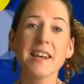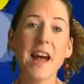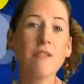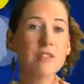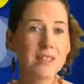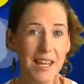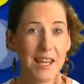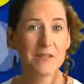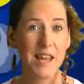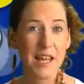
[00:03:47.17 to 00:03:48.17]
and
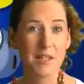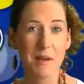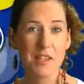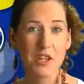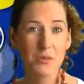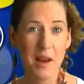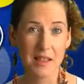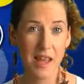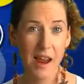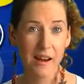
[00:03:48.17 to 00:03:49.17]
receive text messages when in
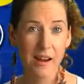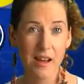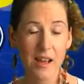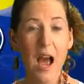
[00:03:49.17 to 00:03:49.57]
the air.